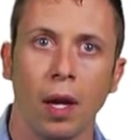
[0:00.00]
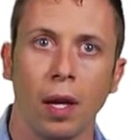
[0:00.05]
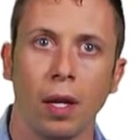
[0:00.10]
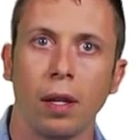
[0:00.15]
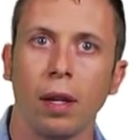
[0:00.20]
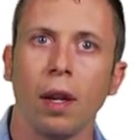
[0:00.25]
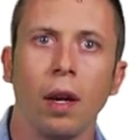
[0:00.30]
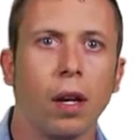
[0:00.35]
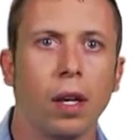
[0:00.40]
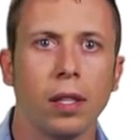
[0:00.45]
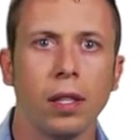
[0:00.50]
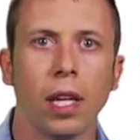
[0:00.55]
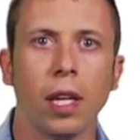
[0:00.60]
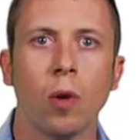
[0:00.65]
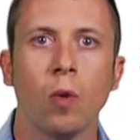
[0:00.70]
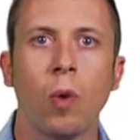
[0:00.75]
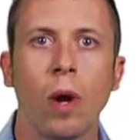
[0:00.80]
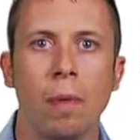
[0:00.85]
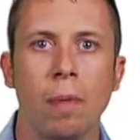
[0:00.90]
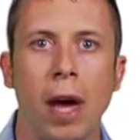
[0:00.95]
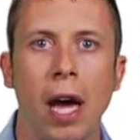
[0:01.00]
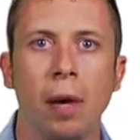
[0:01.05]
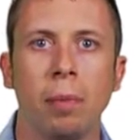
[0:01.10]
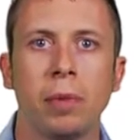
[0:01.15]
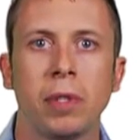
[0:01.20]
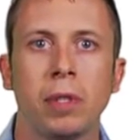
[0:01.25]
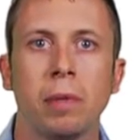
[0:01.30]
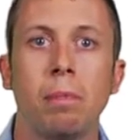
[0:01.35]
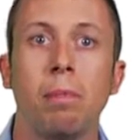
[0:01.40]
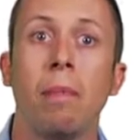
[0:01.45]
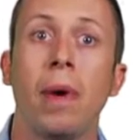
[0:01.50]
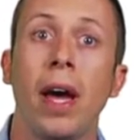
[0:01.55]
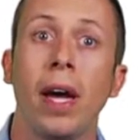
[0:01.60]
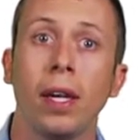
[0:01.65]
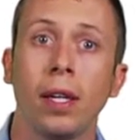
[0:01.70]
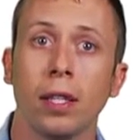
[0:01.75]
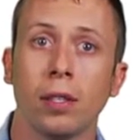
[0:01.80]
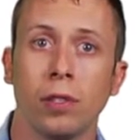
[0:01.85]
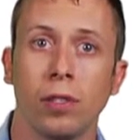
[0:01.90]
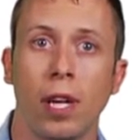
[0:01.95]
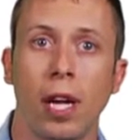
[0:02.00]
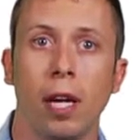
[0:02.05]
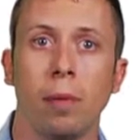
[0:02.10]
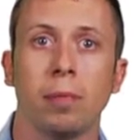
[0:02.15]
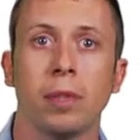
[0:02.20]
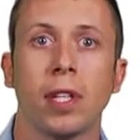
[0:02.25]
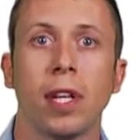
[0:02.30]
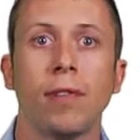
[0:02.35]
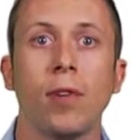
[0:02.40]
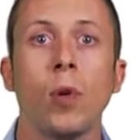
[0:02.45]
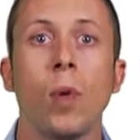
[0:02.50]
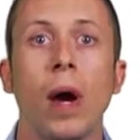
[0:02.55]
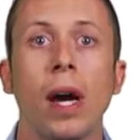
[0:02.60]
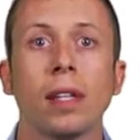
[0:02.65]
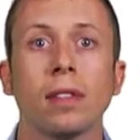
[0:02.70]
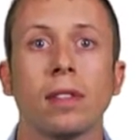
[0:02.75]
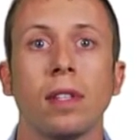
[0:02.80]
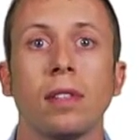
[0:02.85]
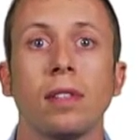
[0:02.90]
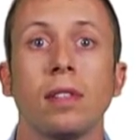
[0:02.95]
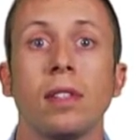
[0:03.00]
And unlike web apps, packaged apps give you access